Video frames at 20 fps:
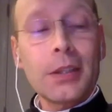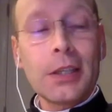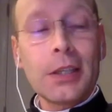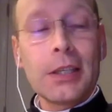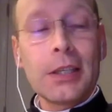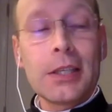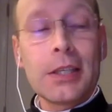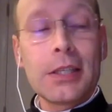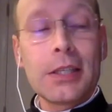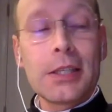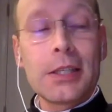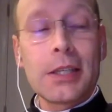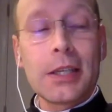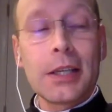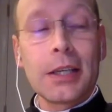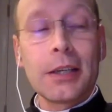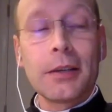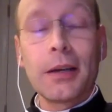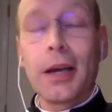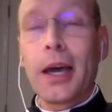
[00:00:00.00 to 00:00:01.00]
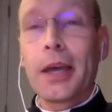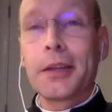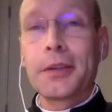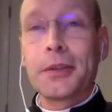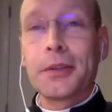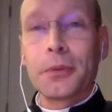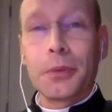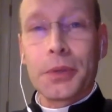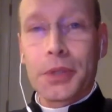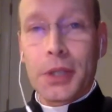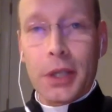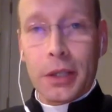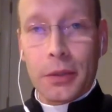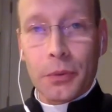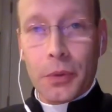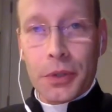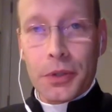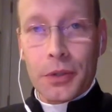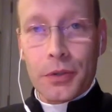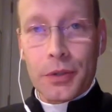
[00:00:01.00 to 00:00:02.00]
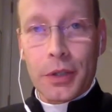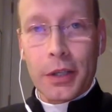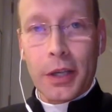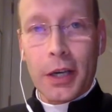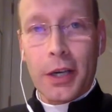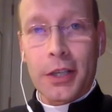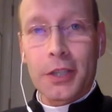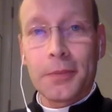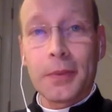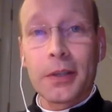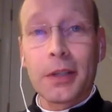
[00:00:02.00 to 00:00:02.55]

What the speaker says: and I don't know which other questions they asked,